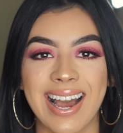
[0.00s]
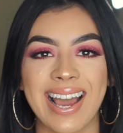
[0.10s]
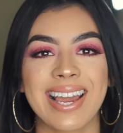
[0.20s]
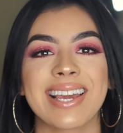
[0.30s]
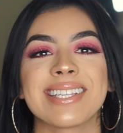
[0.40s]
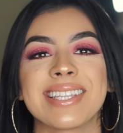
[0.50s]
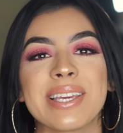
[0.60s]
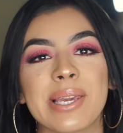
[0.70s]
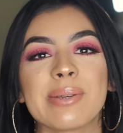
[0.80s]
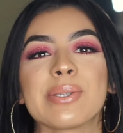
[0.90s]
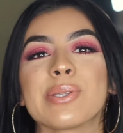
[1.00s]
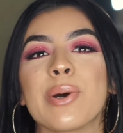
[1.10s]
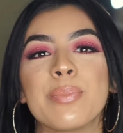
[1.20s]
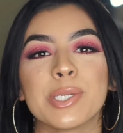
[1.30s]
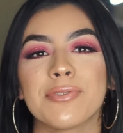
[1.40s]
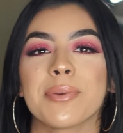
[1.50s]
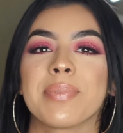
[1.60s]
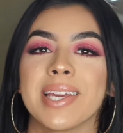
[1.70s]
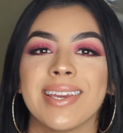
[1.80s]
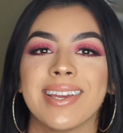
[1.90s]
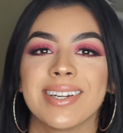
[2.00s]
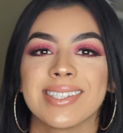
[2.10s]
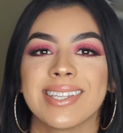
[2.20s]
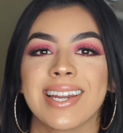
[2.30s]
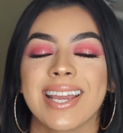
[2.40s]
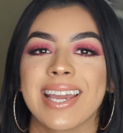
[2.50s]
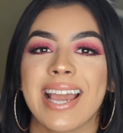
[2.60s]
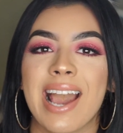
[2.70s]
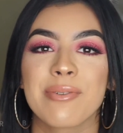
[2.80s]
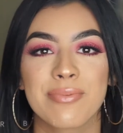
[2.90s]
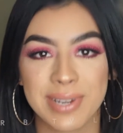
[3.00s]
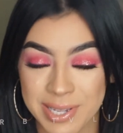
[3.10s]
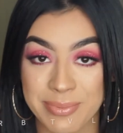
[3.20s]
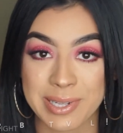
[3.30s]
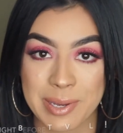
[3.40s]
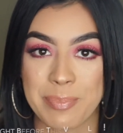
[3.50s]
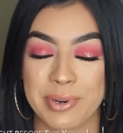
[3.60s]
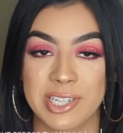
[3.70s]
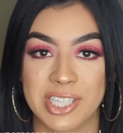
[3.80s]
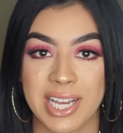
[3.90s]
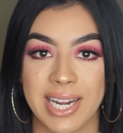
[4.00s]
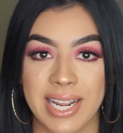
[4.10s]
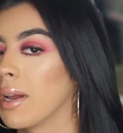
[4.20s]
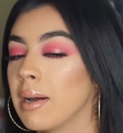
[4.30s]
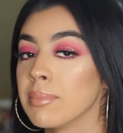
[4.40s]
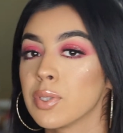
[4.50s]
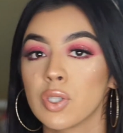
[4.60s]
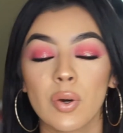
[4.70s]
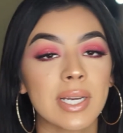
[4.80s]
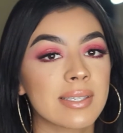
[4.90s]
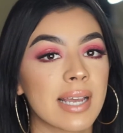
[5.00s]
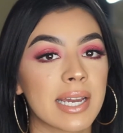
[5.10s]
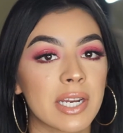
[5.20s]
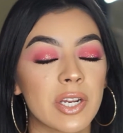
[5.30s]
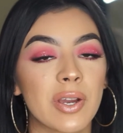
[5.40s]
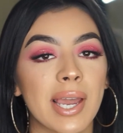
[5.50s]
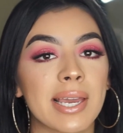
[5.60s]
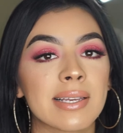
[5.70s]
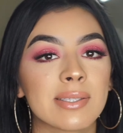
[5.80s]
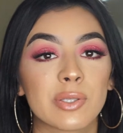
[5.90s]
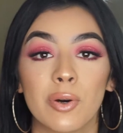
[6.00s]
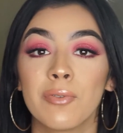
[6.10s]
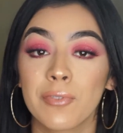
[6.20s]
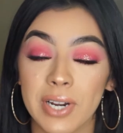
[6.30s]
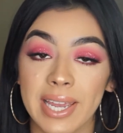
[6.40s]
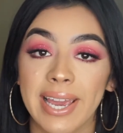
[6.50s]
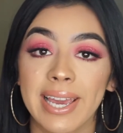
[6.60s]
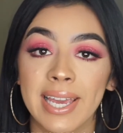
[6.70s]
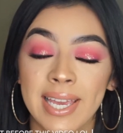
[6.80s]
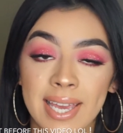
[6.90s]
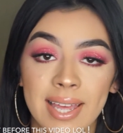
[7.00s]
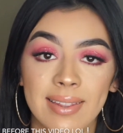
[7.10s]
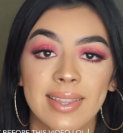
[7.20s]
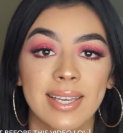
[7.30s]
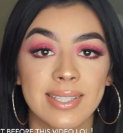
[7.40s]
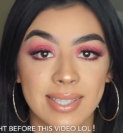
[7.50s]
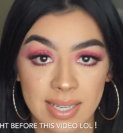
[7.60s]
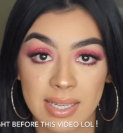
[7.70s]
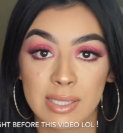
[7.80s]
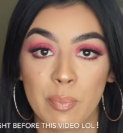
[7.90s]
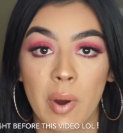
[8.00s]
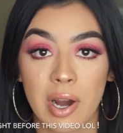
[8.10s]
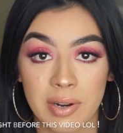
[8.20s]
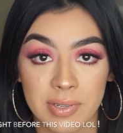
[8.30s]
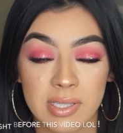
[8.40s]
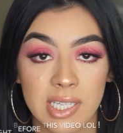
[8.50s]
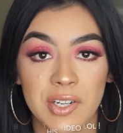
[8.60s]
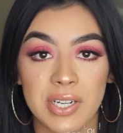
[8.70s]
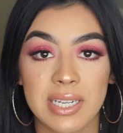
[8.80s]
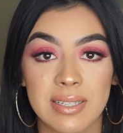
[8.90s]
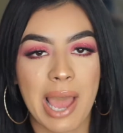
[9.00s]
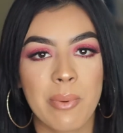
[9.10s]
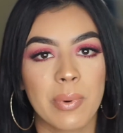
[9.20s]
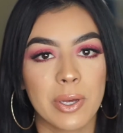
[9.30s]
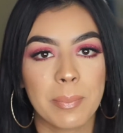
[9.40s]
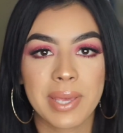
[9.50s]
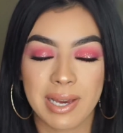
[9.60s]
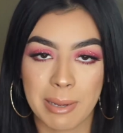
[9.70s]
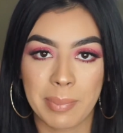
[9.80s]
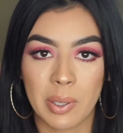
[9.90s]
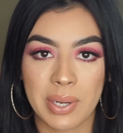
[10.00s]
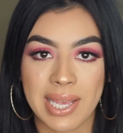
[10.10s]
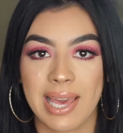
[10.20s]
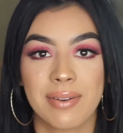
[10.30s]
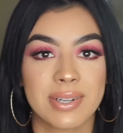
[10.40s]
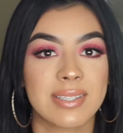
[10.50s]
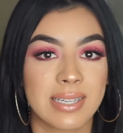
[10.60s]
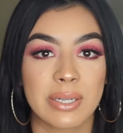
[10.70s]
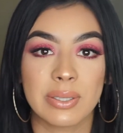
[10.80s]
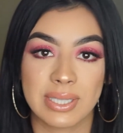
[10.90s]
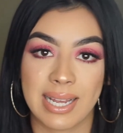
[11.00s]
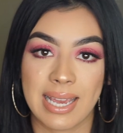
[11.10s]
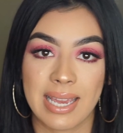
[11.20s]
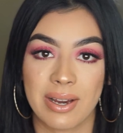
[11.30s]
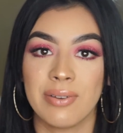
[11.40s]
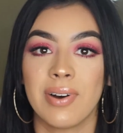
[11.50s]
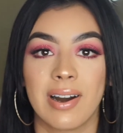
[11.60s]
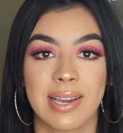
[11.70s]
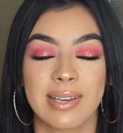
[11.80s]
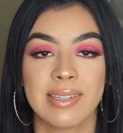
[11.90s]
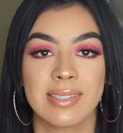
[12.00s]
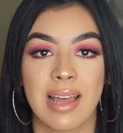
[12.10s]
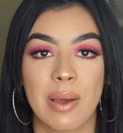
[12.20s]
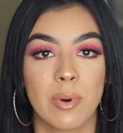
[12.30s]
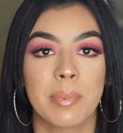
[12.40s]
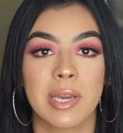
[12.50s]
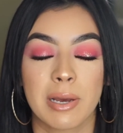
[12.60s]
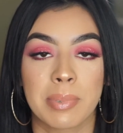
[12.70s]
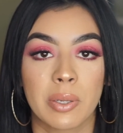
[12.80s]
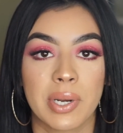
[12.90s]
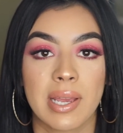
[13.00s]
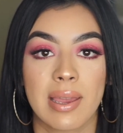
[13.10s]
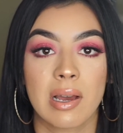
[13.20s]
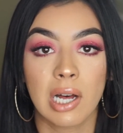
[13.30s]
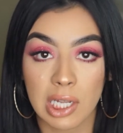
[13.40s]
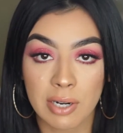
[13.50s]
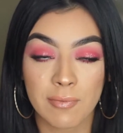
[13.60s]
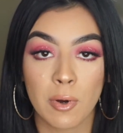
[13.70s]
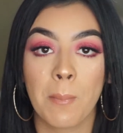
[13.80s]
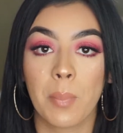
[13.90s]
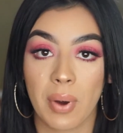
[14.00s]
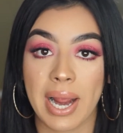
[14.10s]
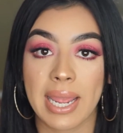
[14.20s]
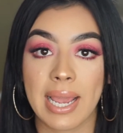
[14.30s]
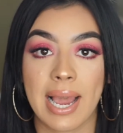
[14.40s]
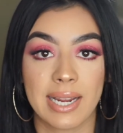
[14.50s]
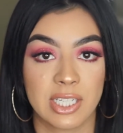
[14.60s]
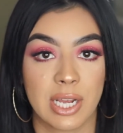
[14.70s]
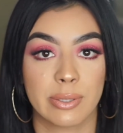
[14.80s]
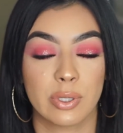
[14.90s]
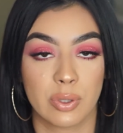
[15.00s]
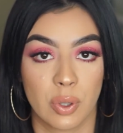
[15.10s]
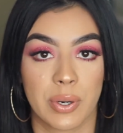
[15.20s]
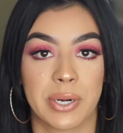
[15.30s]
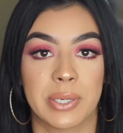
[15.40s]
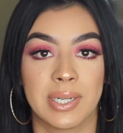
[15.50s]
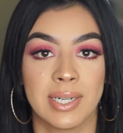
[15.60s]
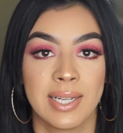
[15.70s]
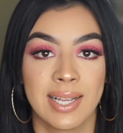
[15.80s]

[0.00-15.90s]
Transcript: Hi guys, thank you so much for being here today. I really, really appreciate it. I'm so excited you guys. Don't forget, this is part of a series. I will be uploading every single day of August. I will be uploading a colorful, bright eyeshadow tutorial.